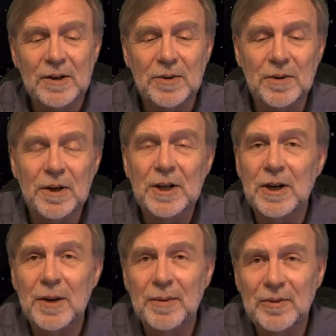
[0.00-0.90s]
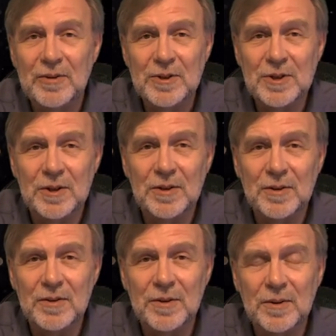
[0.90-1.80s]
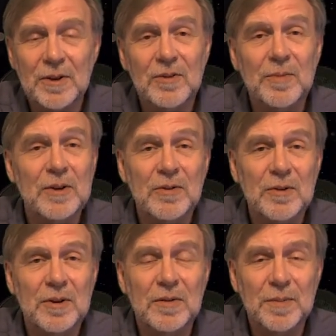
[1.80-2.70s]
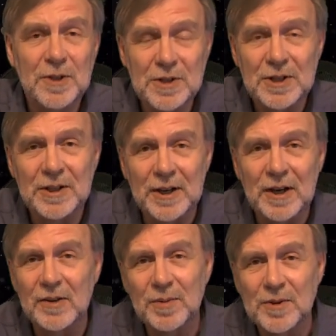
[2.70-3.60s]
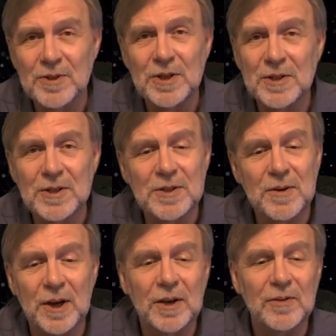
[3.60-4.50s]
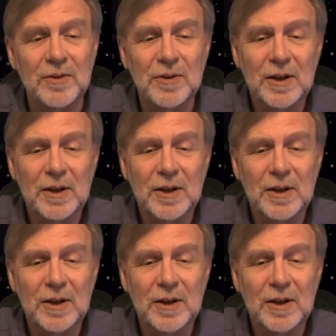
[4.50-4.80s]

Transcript: great opposition to his ministry of preaching the gospel of Jesus Christ